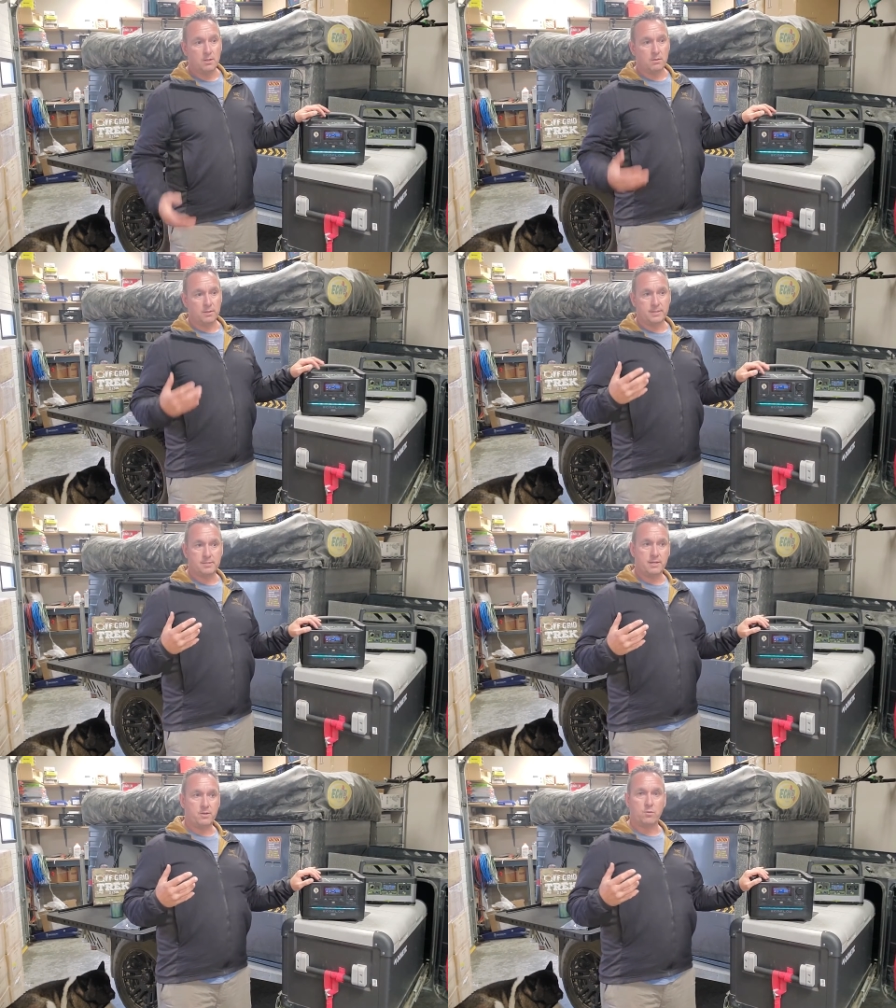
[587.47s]
Or let's
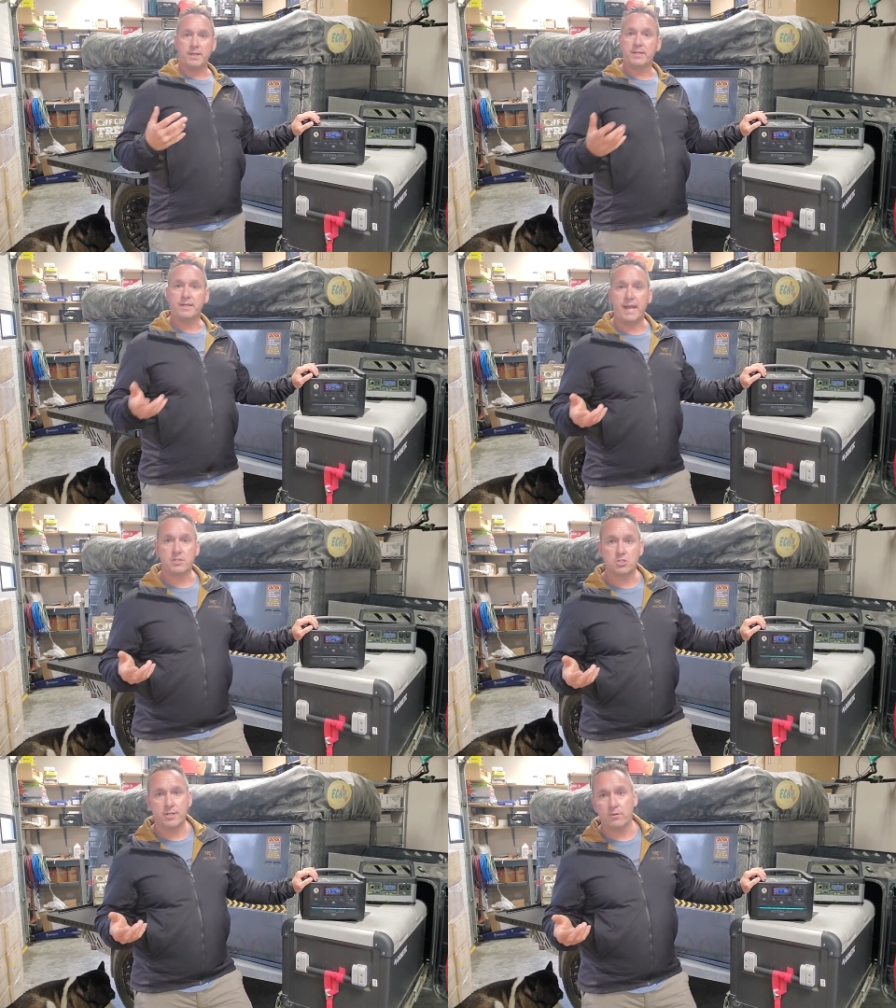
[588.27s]
say you're running a gas
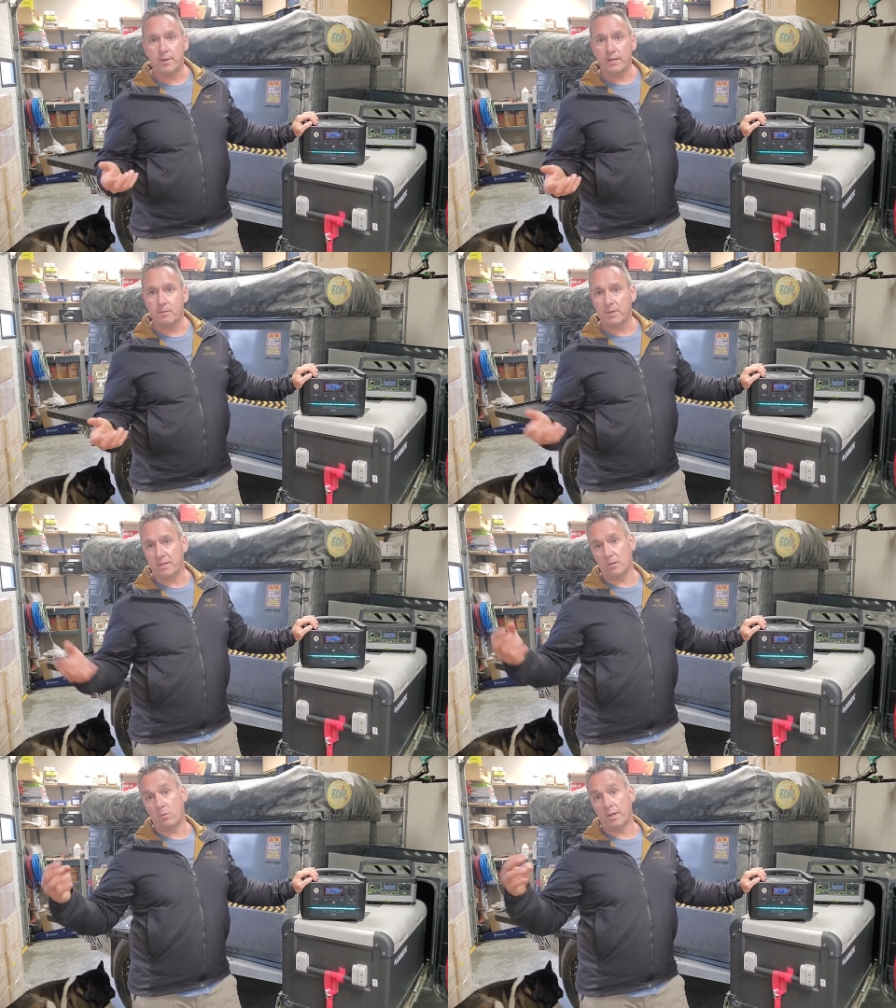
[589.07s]
generator, but
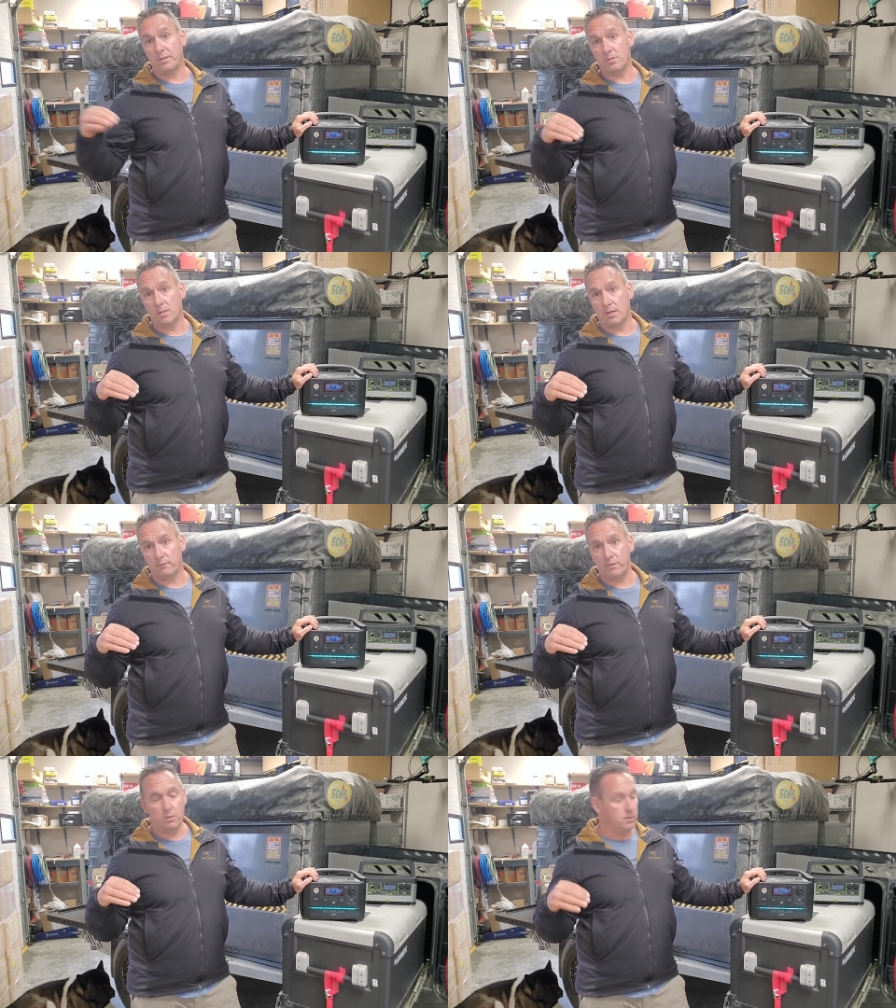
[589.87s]
you don't want to use a lot
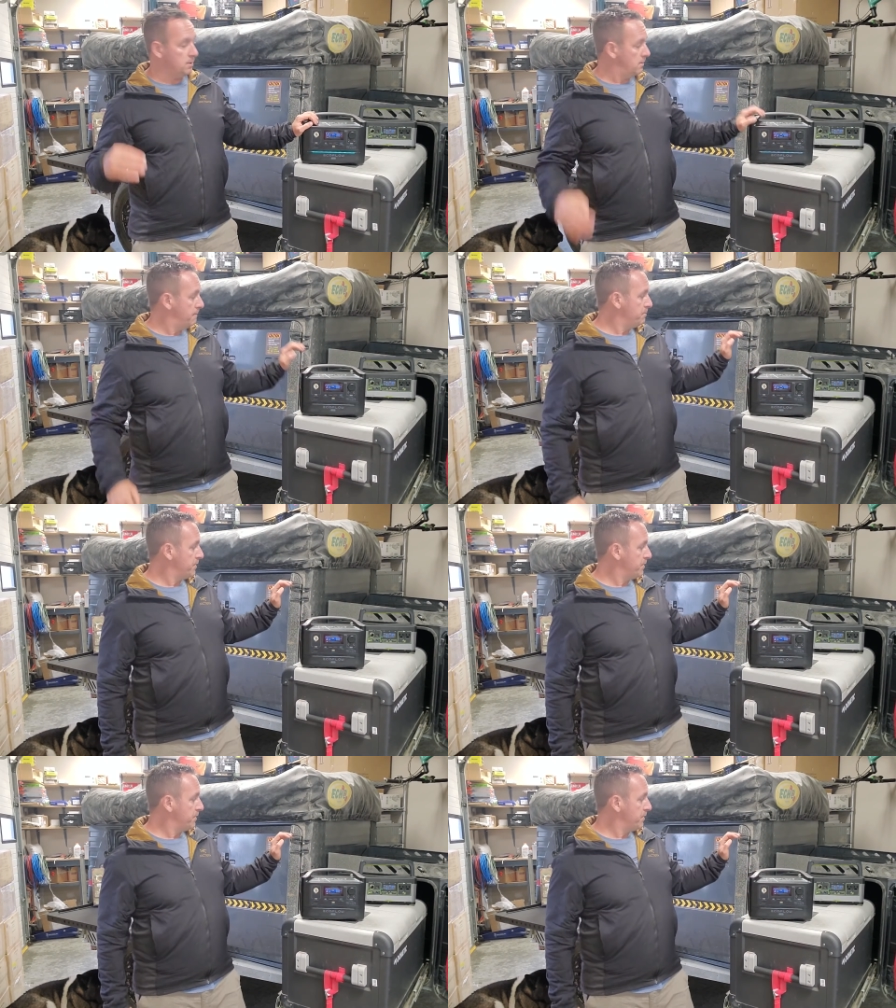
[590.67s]
of fuel.